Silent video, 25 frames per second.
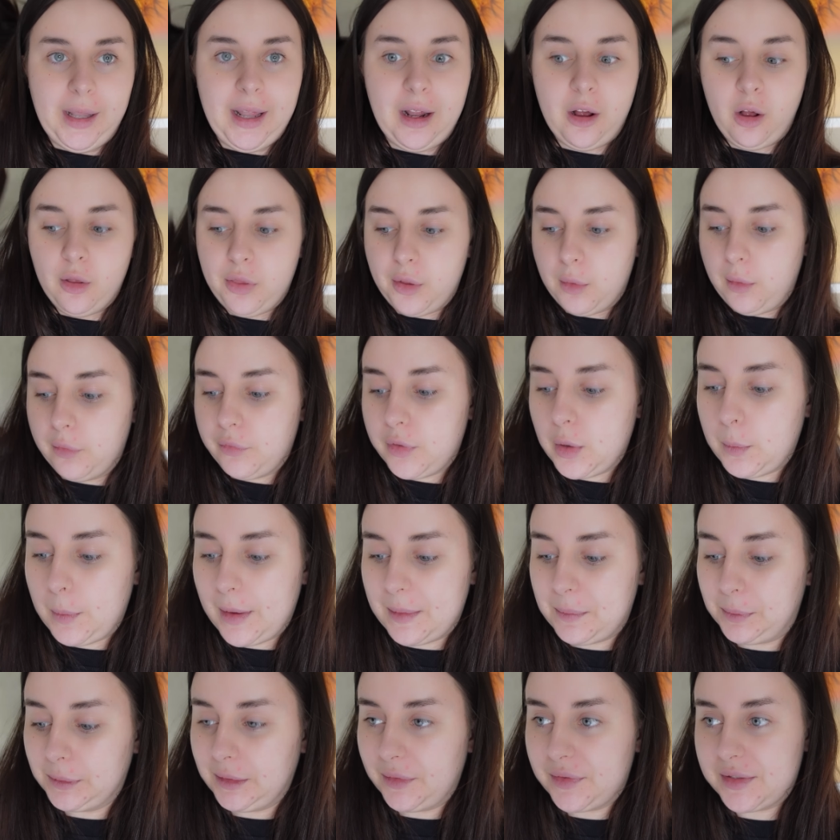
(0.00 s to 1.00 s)
Although a few
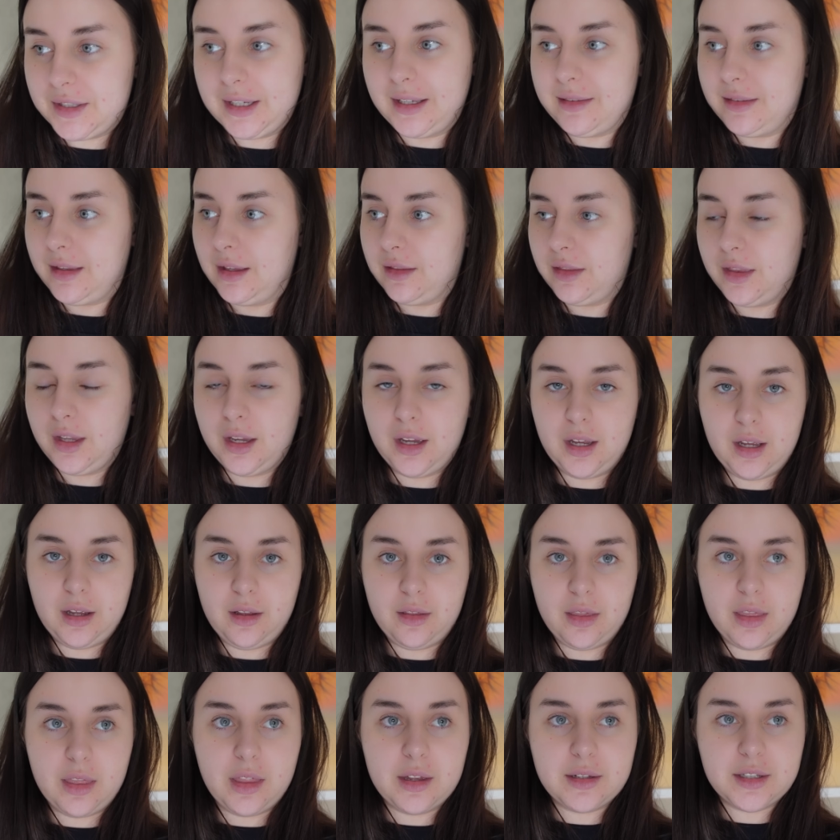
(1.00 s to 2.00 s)
people have said that
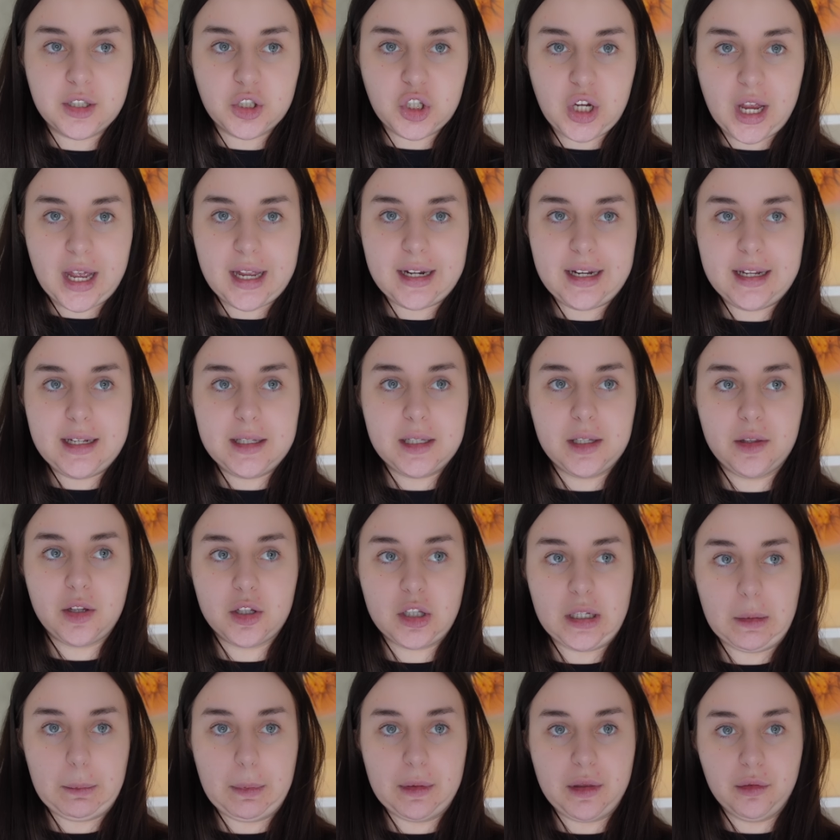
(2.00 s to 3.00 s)
there's a Chinese at the
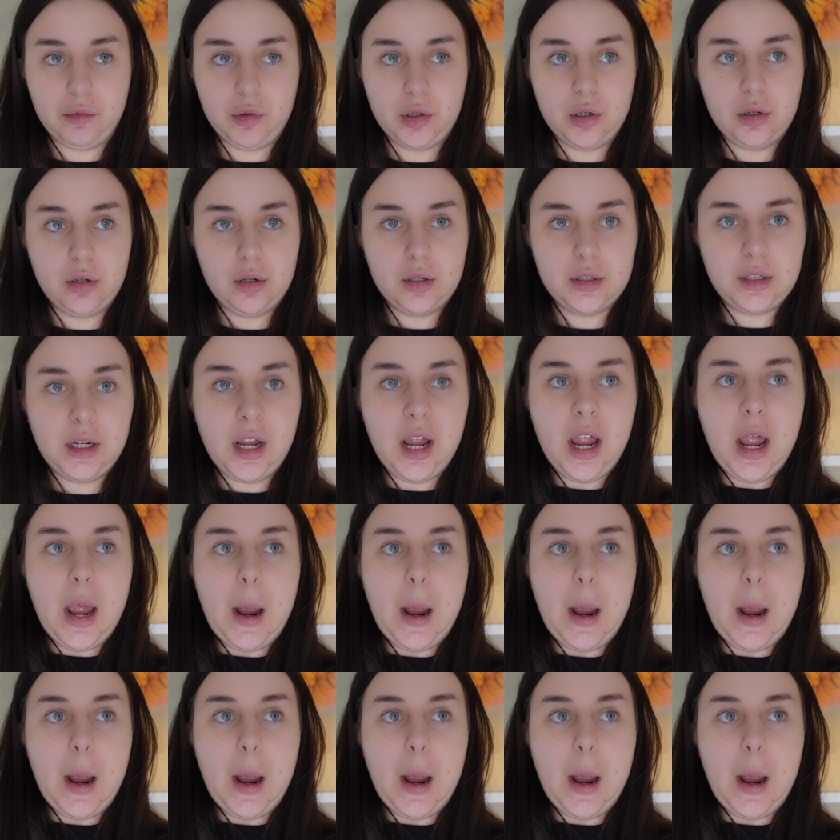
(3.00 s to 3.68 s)
top of the road,